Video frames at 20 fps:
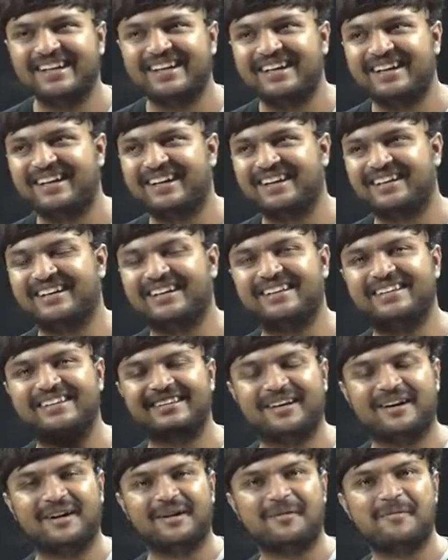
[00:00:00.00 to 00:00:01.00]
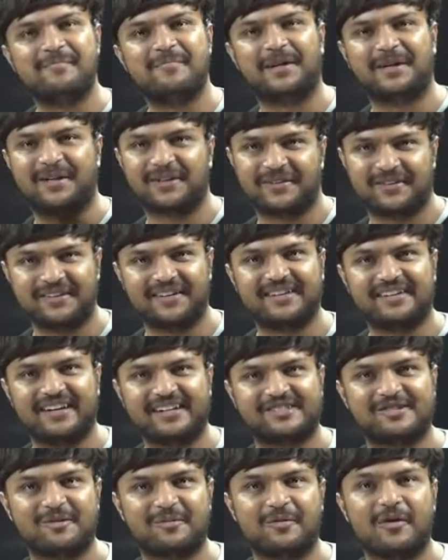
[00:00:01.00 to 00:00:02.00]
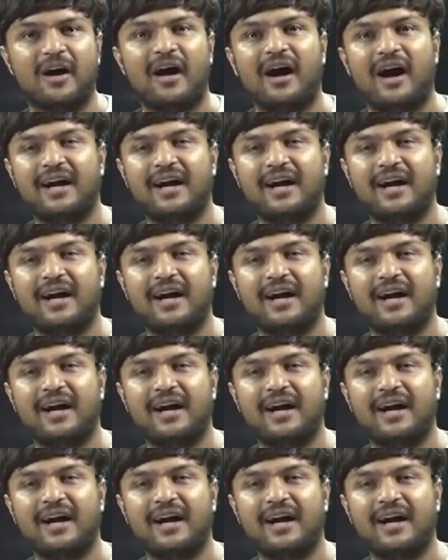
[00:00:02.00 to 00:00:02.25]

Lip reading: In the particular astronomy,